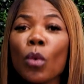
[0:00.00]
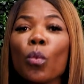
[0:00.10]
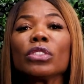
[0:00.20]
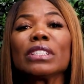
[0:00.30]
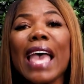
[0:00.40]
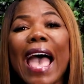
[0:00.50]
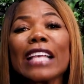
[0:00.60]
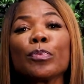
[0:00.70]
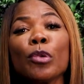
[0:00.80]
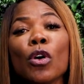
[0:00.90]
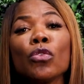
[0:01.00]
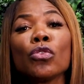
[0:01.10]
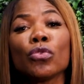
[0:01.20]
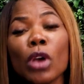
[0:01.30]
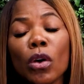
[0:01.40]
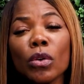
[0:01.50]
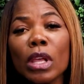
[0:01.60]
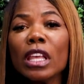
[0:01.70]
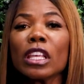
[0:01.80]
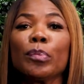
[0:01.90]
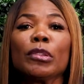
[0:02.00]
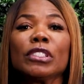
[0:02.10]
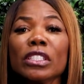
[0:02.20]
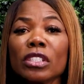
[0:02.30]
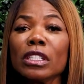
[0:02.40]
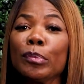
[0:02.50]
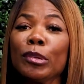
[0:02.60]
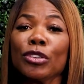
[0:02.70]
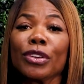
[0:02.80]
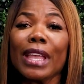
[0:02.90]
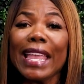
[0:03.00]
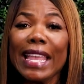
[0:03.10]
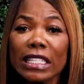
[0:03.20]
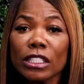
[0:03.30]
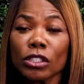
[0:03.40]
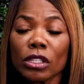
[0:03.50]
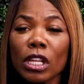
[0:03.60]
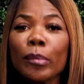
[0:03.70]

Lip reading: Well, Tax Pro Grow could potentially be your answer